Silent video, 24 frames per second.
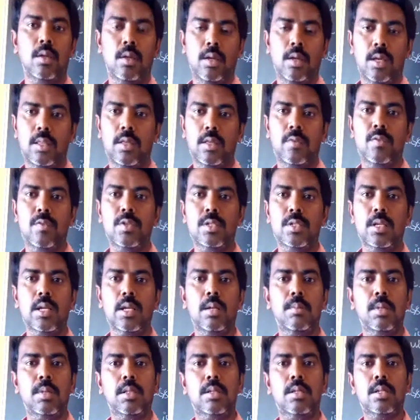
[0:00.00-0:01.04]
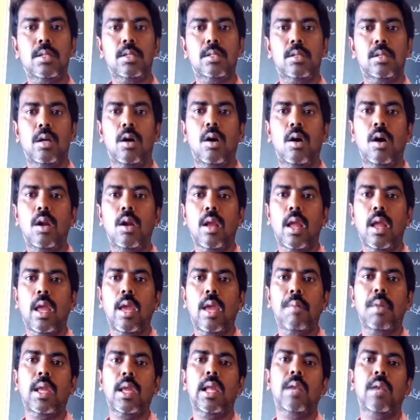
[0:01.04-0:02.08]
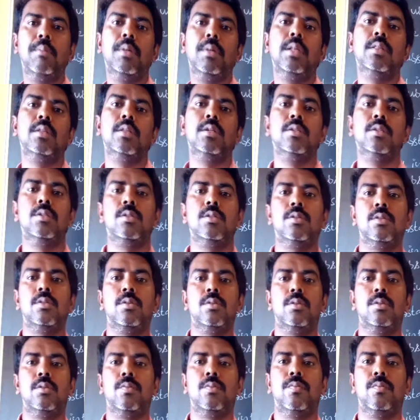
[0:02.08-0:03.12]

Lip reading: either physical methods or chemical methods.